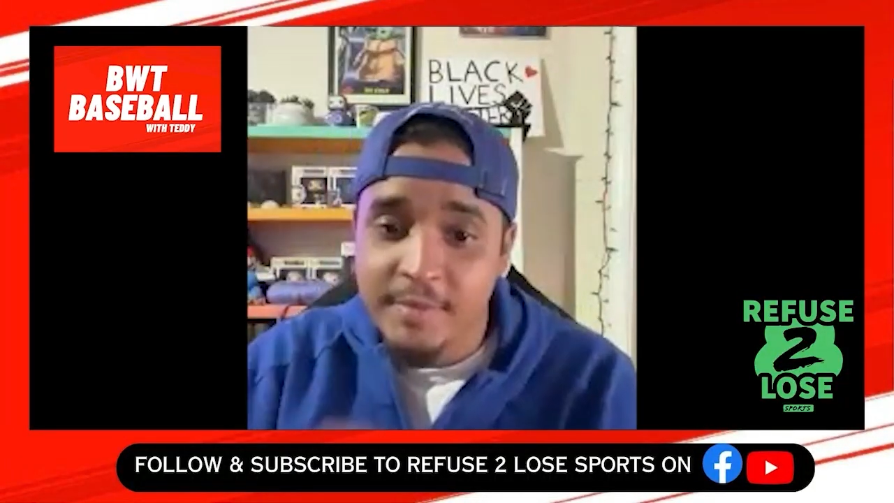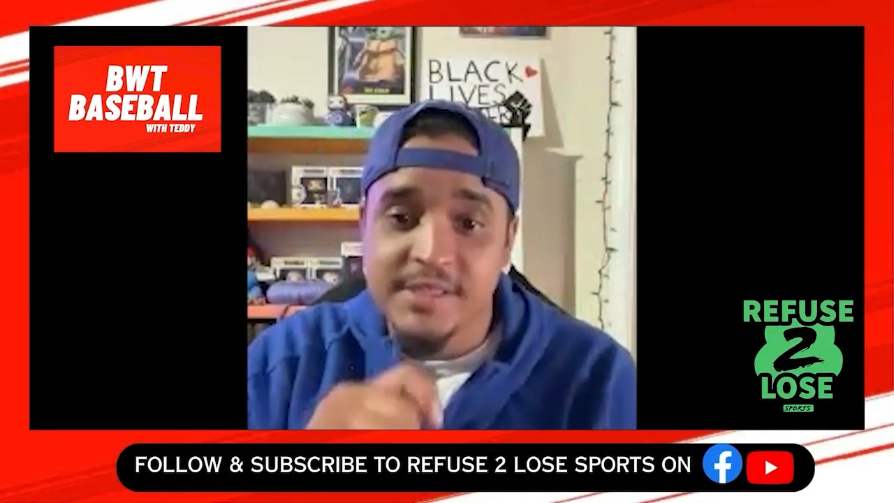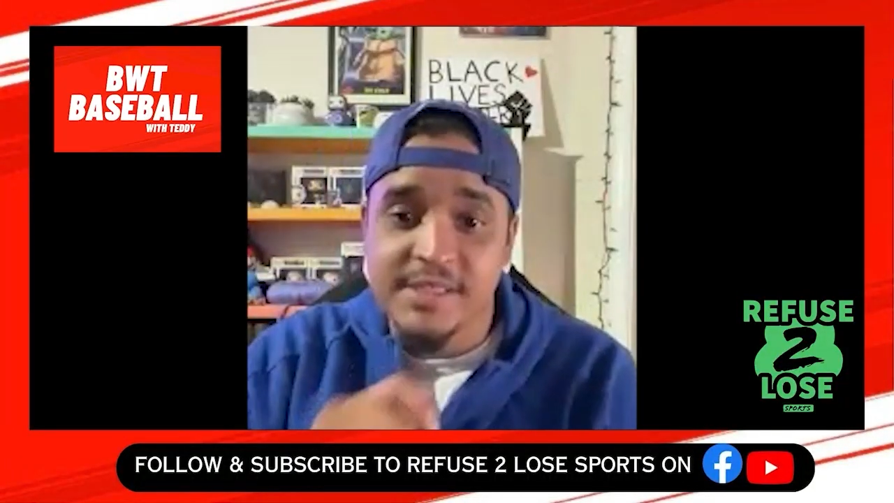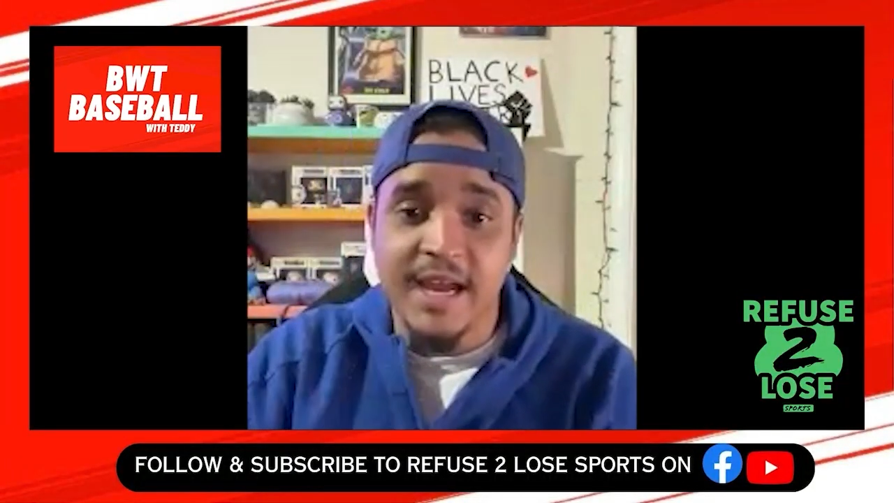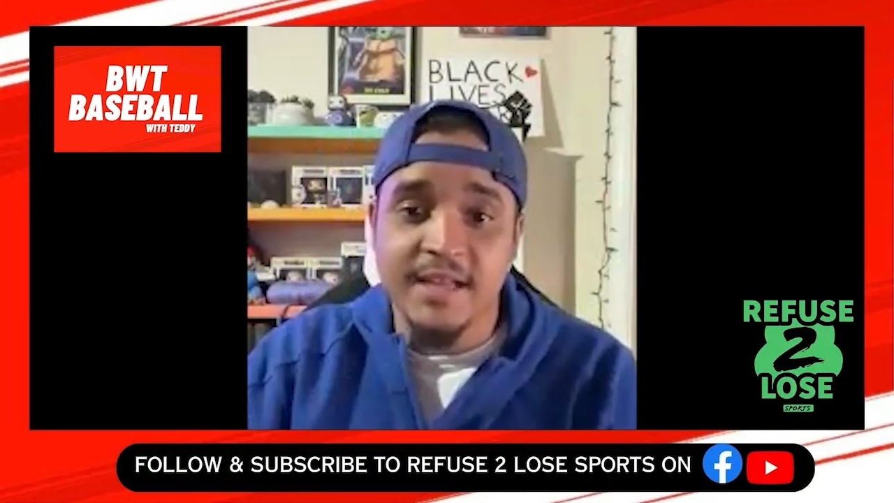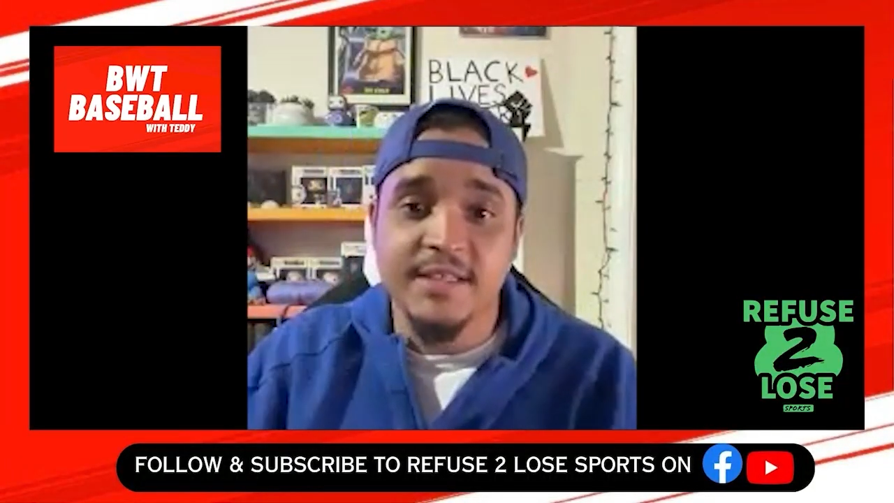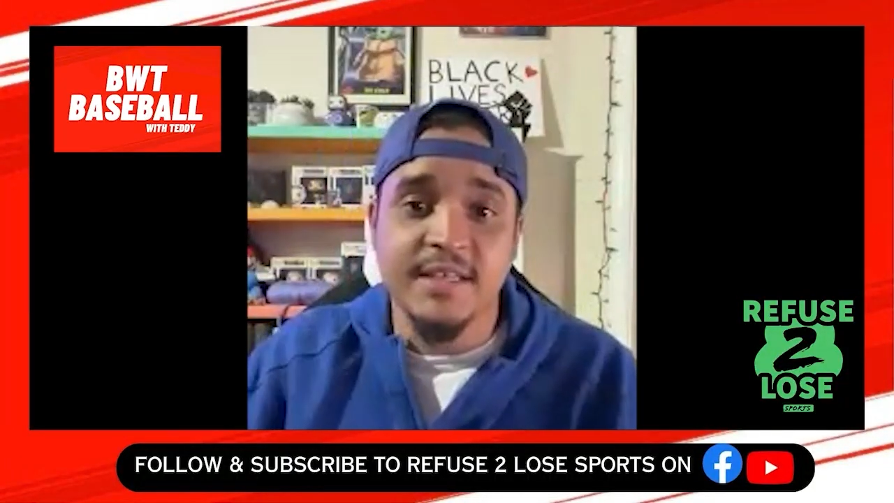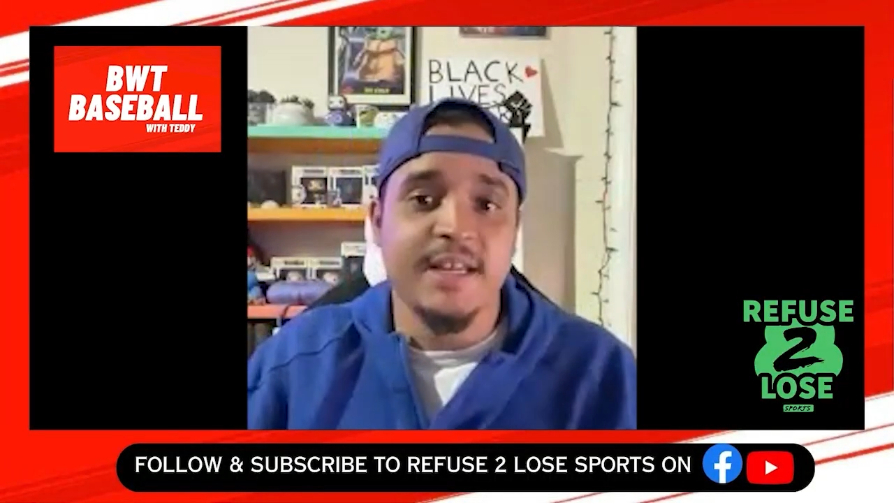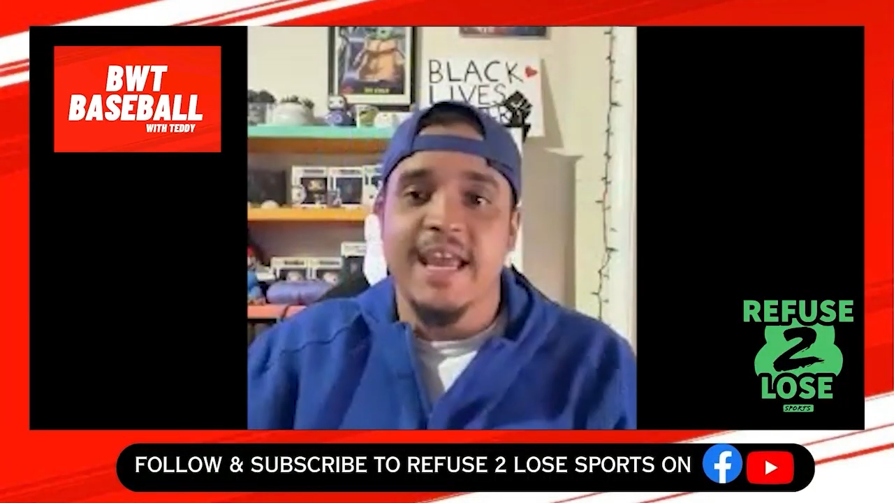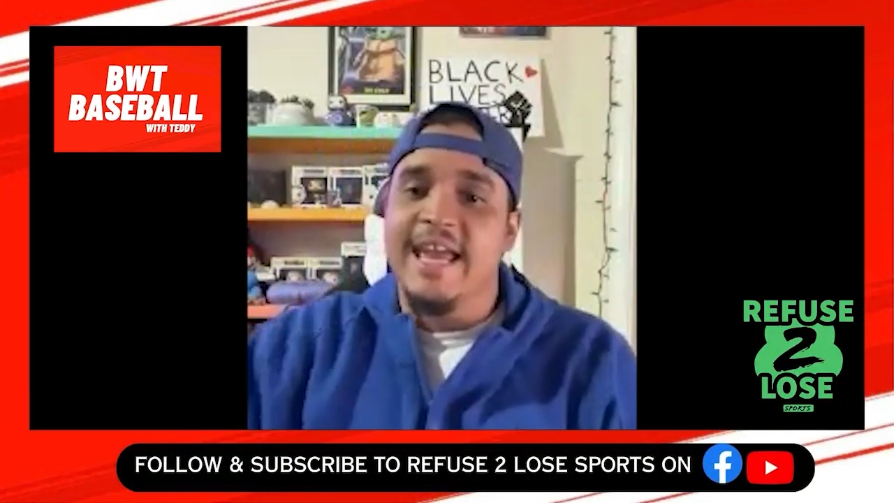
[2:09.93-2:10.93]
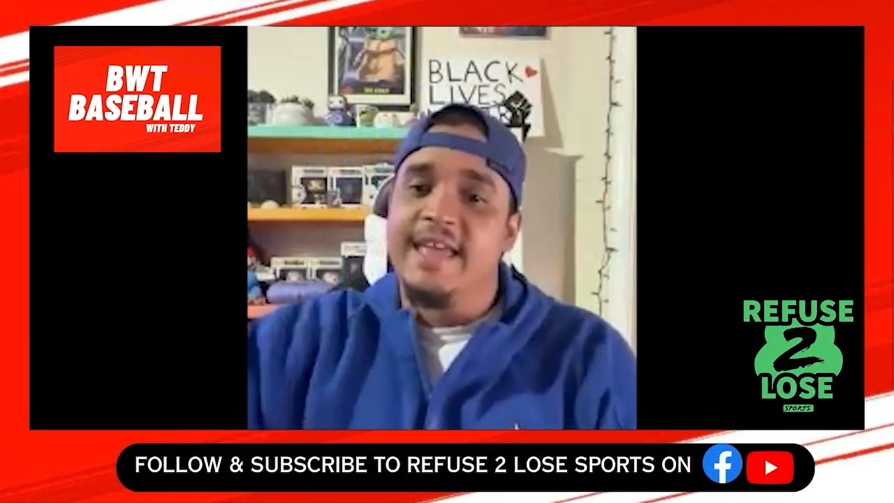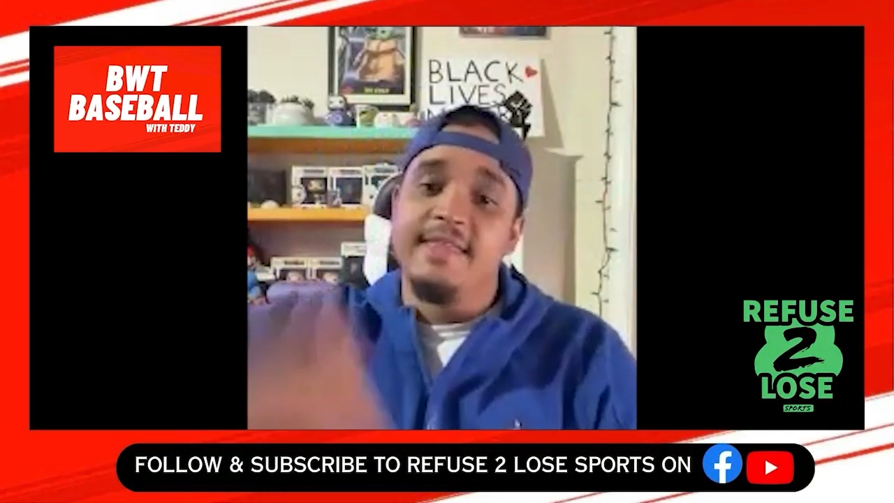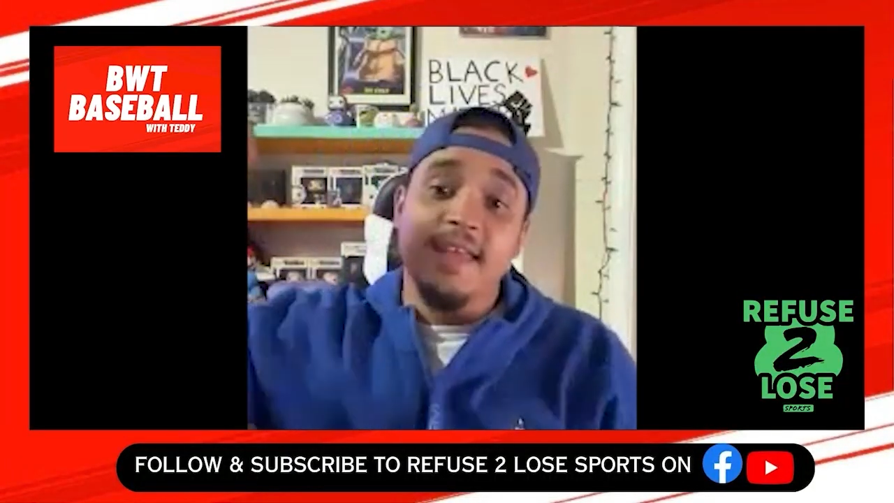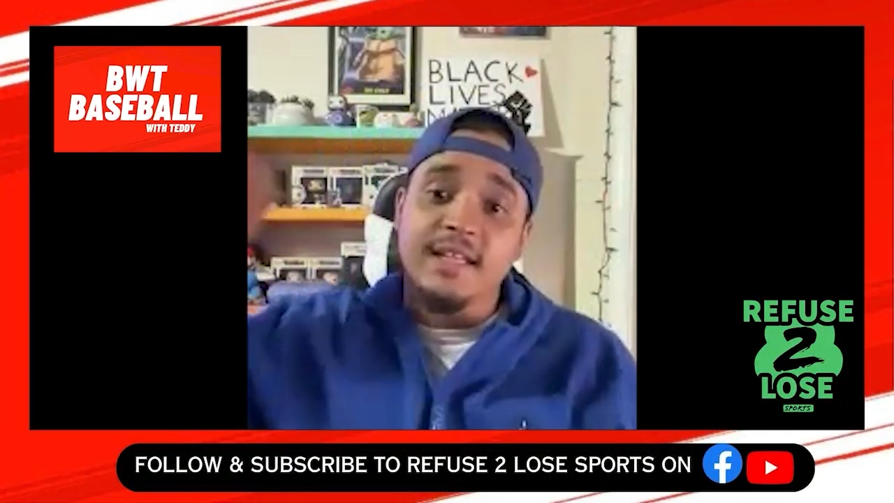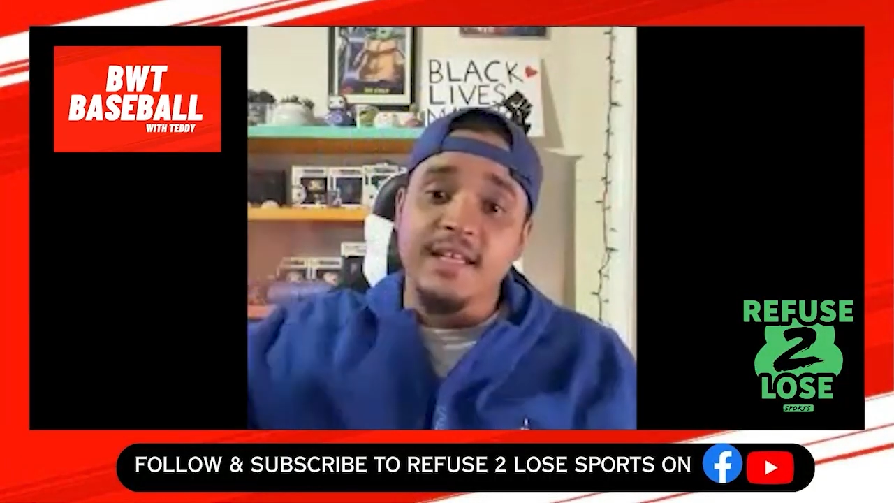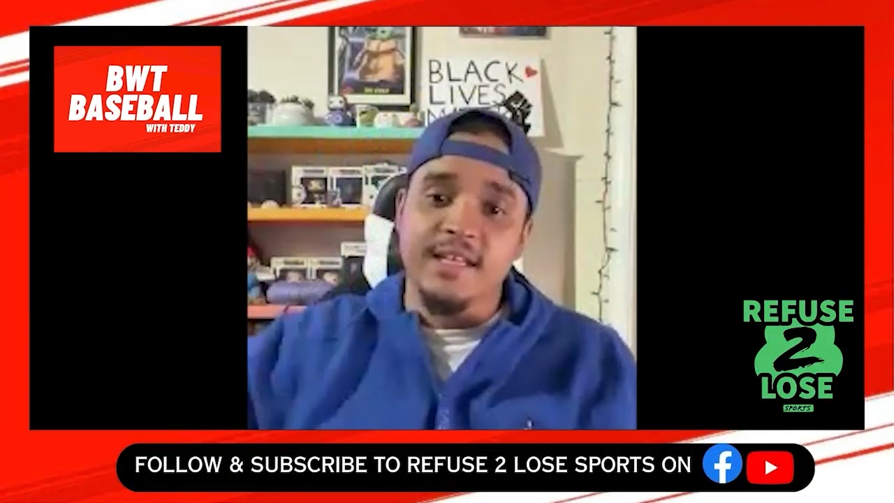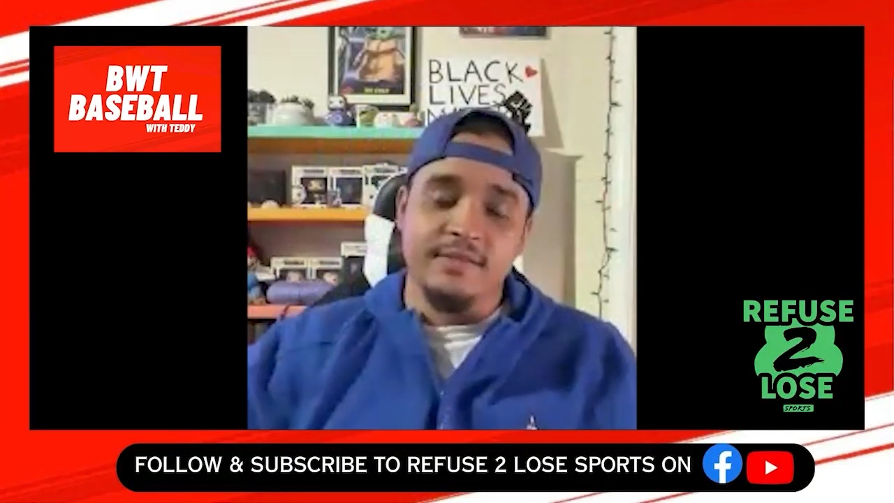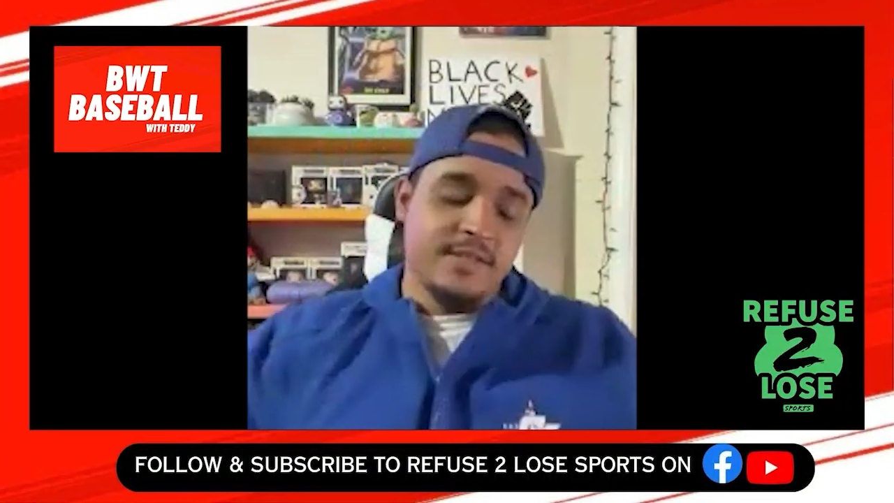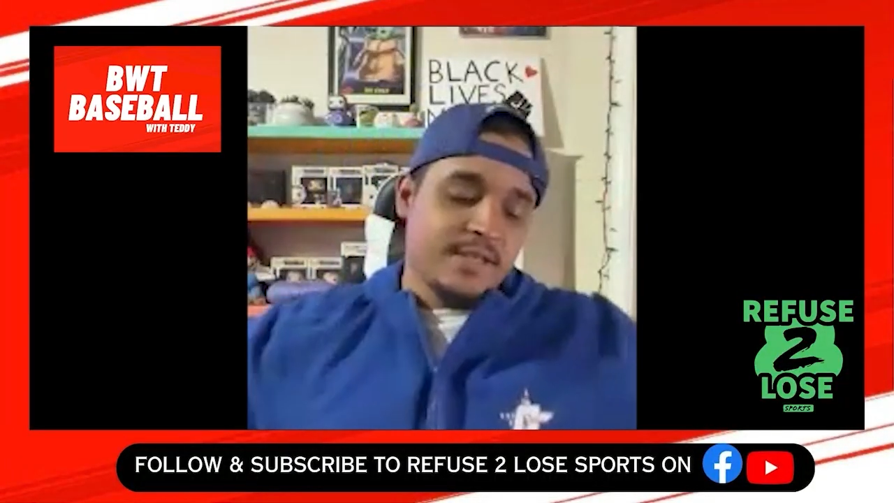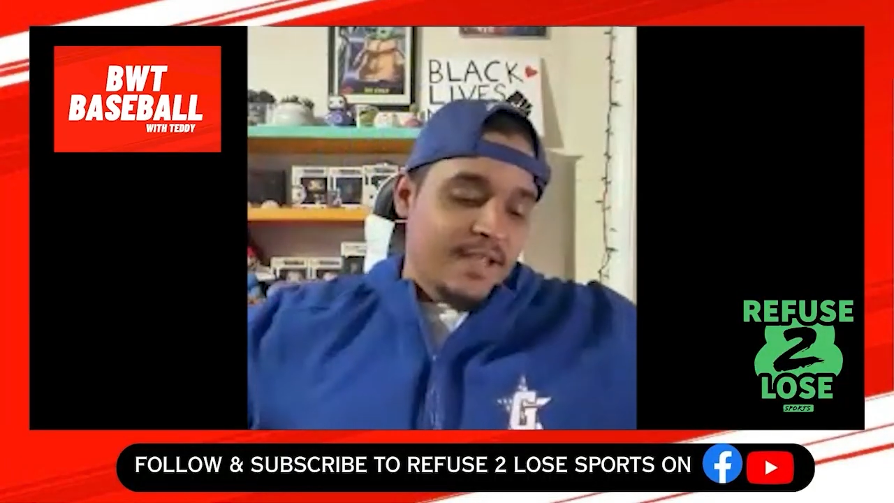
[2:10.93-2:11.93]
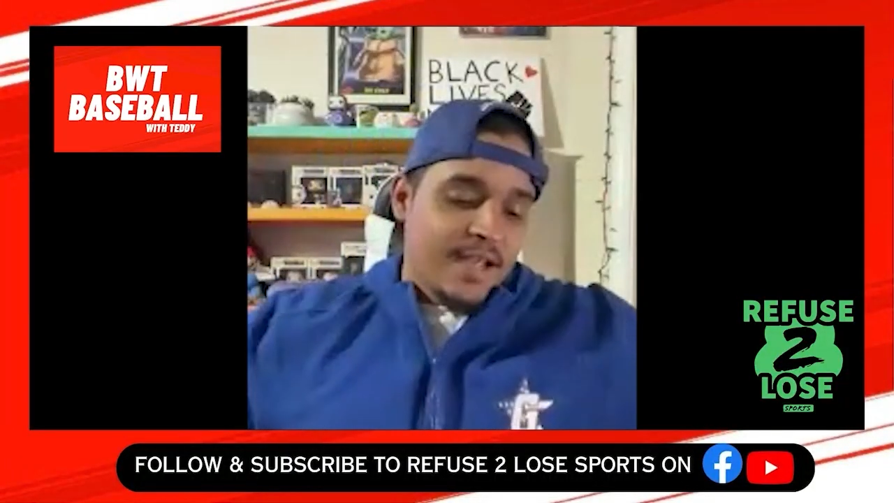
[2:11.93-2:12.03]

signs it, and then leaves.